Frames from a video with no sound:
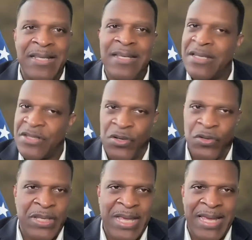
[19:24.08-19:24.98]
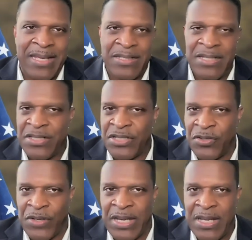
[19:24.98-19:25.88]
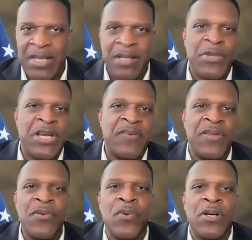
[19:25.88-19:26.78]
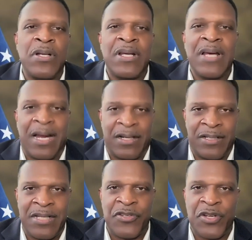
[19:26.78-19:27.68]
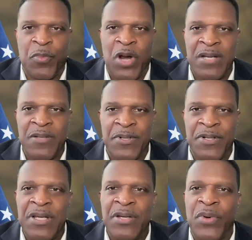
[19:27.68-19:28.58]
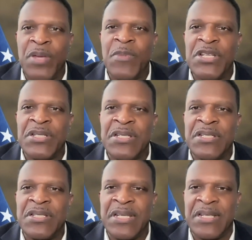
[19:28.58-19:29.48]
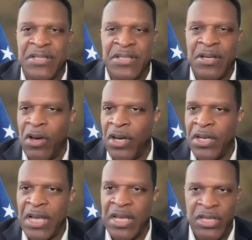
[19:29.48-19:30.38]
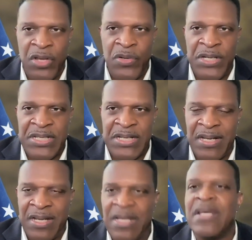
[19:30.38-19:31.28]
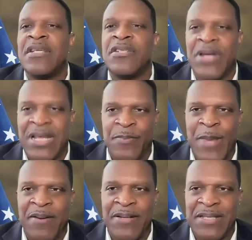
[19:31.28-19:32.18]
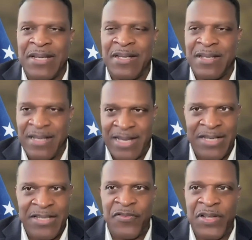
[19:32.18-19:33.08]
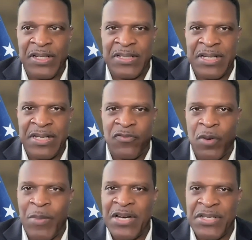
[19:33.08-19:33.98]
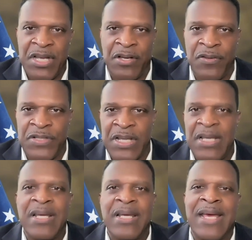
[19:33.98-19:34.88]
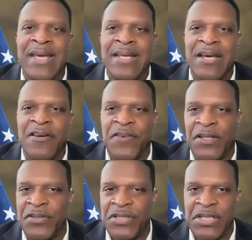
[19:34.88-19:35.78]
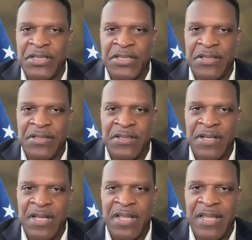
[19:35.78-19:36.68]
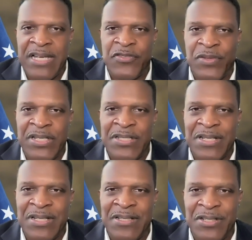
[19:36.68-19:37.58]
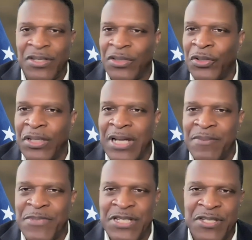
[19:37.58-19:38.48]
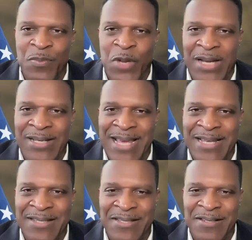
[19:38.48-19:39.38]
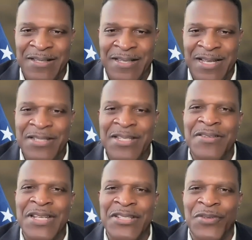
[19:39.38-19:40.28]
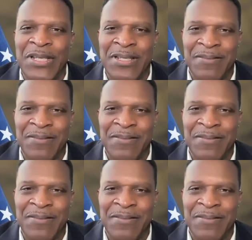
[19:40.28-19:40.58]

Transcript: it's okay to disagree, but if you want our country to prosper, we must insist on unity, transparency, and civility from ourselves and our fellow citizens. Thanks for listening to the Loyal Opposition Podcast. I'll see you next week.